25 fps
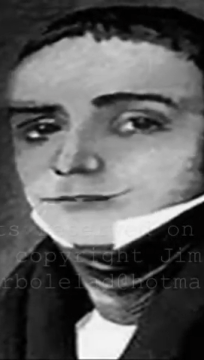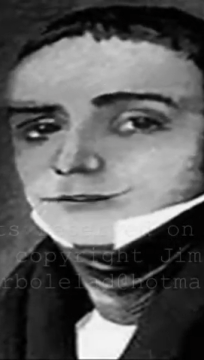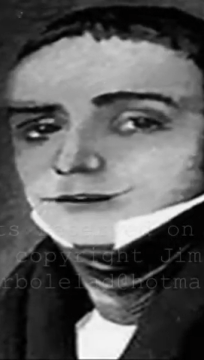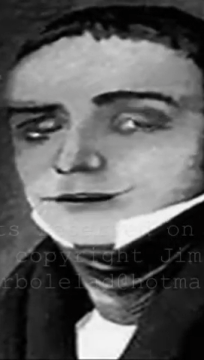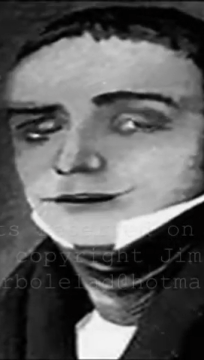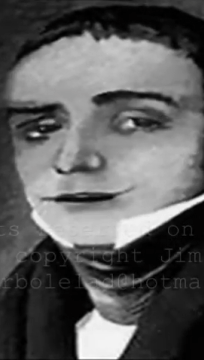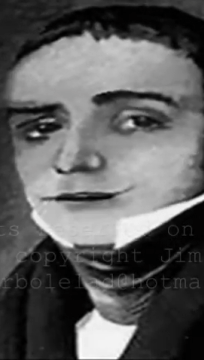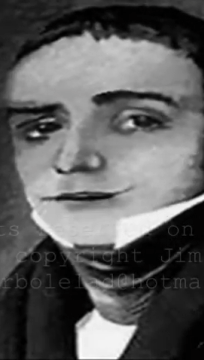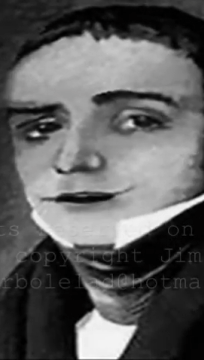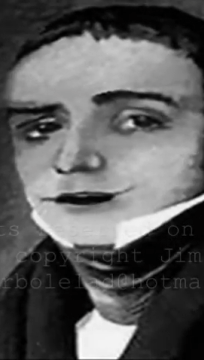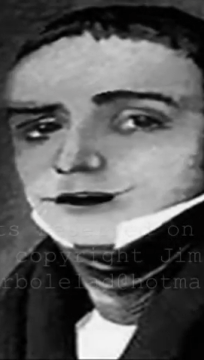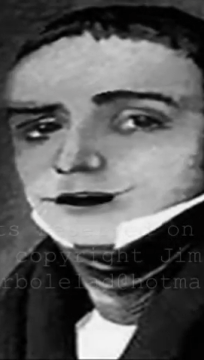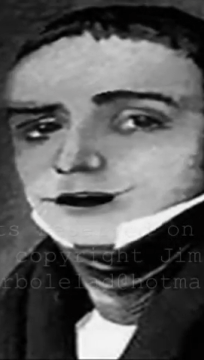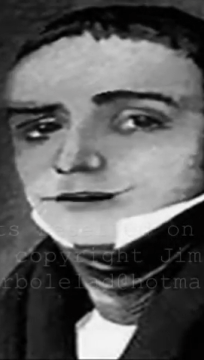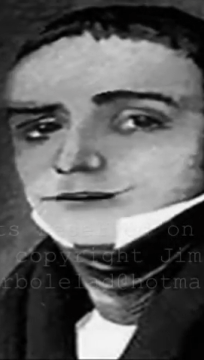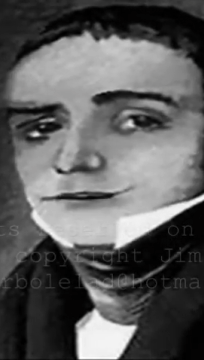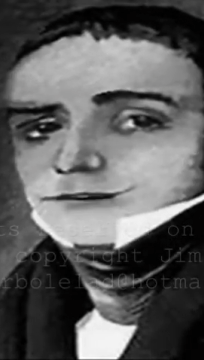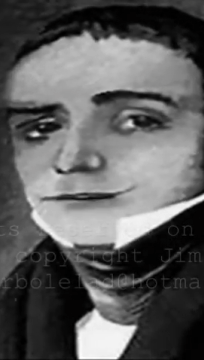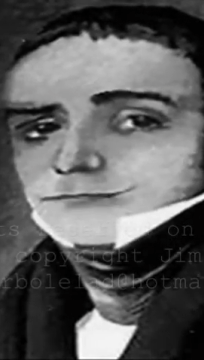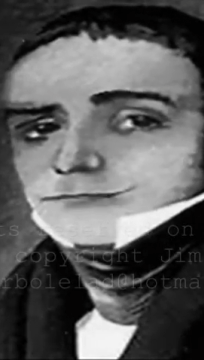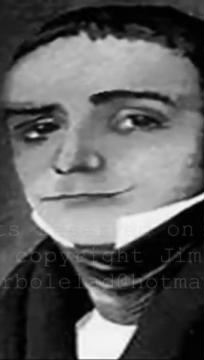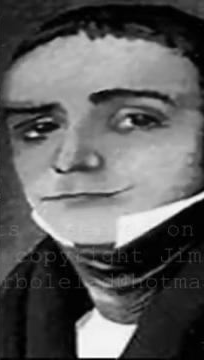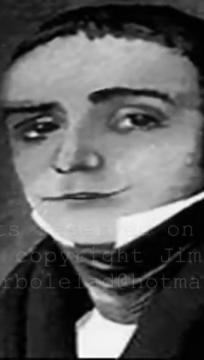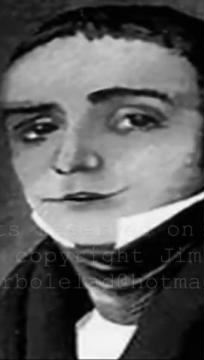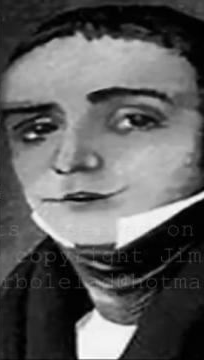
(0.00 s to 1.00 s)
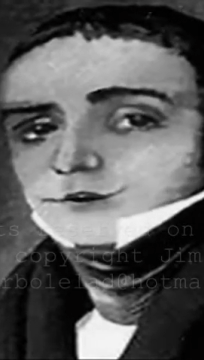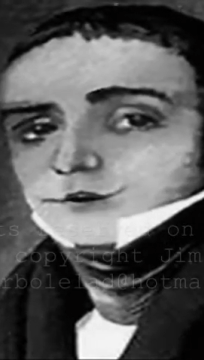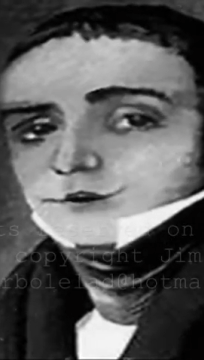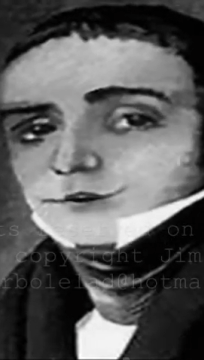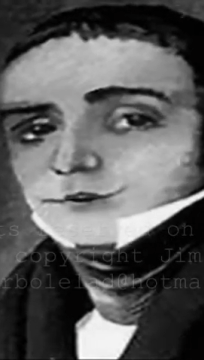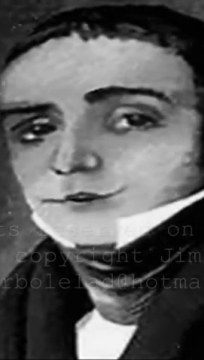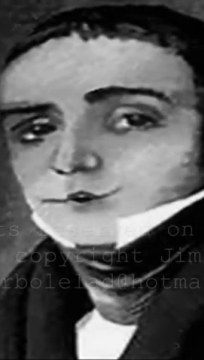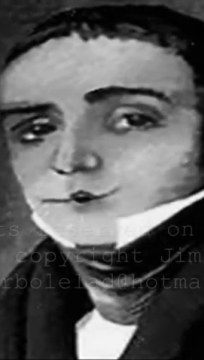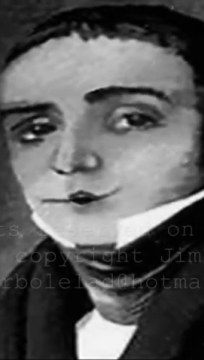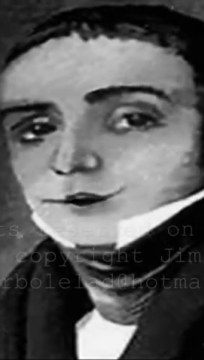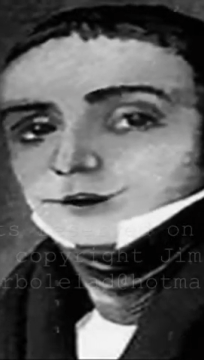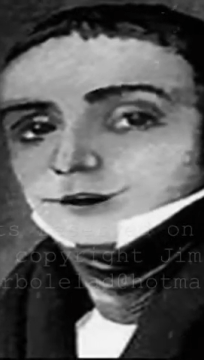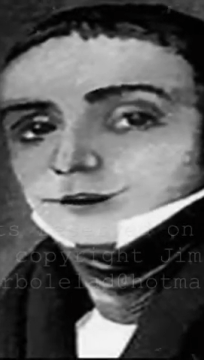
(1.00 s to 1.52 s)
It lightened,
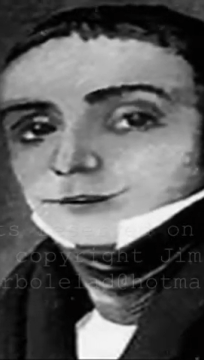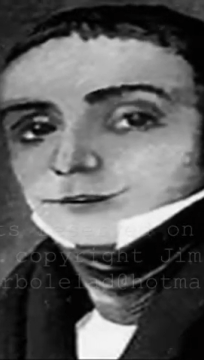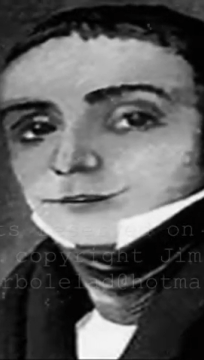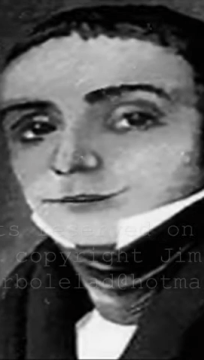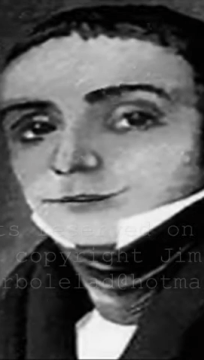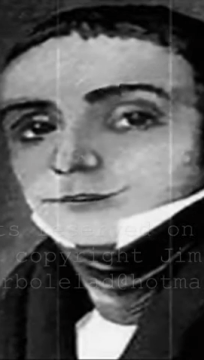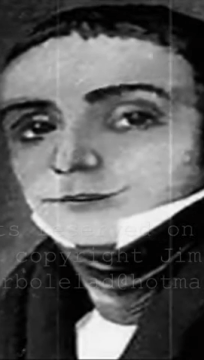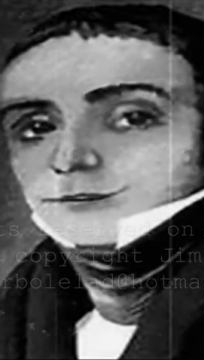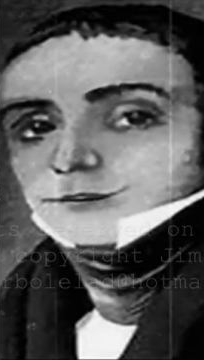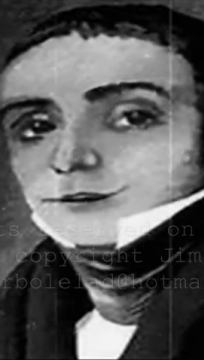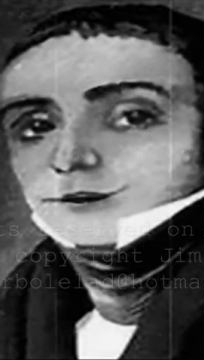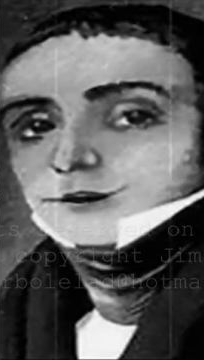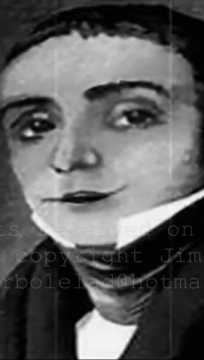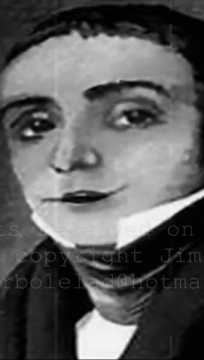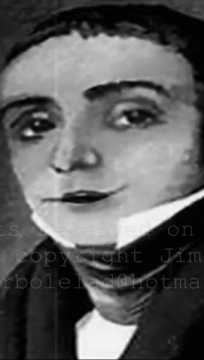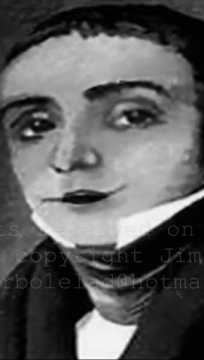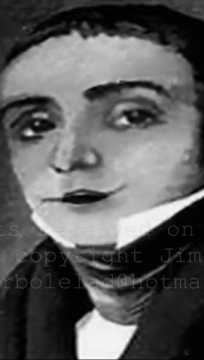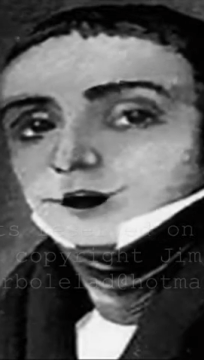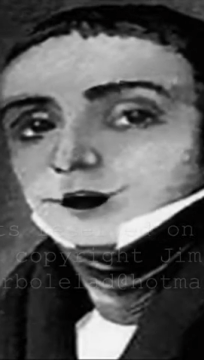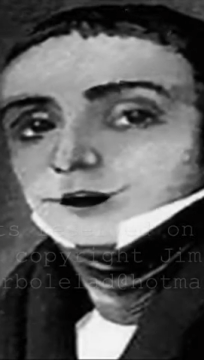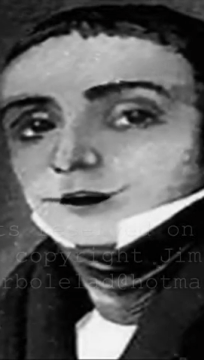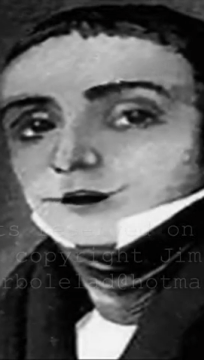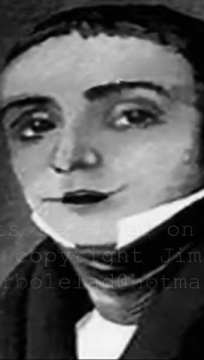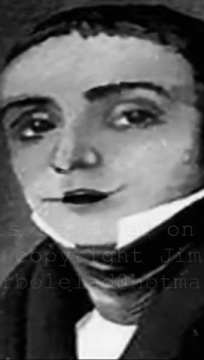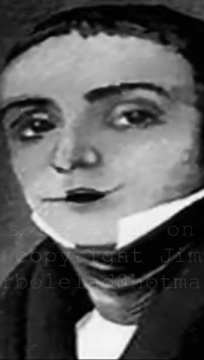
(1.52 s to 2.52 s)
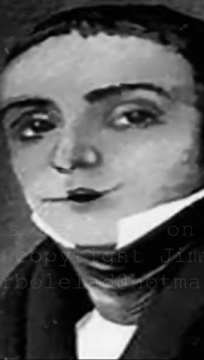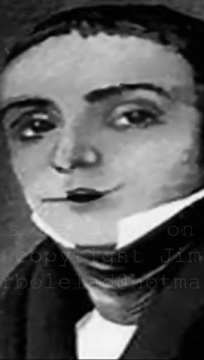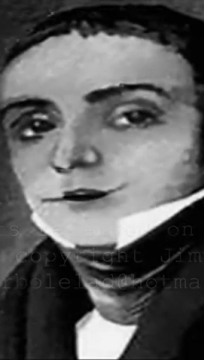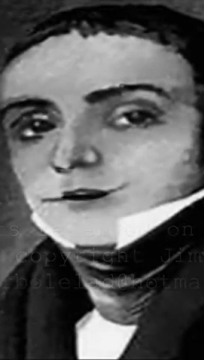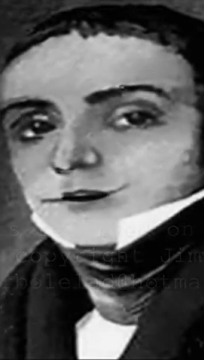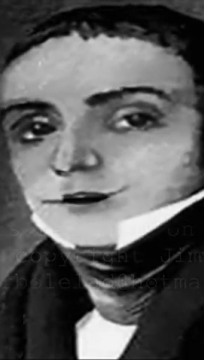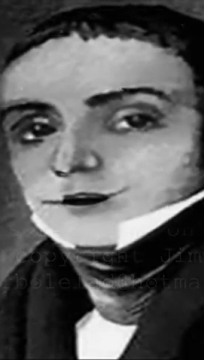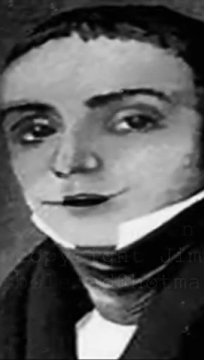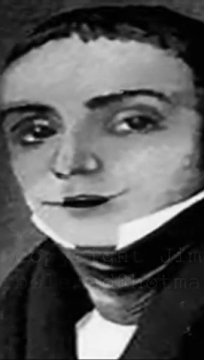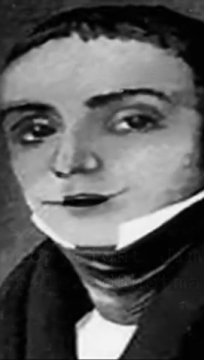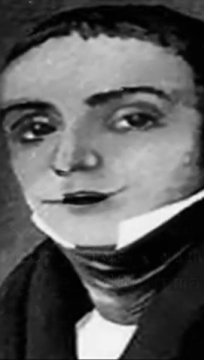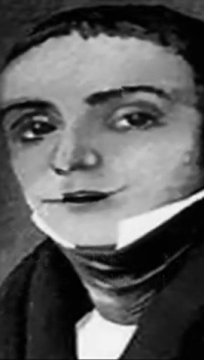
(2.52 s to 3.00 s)
rained, and thundered,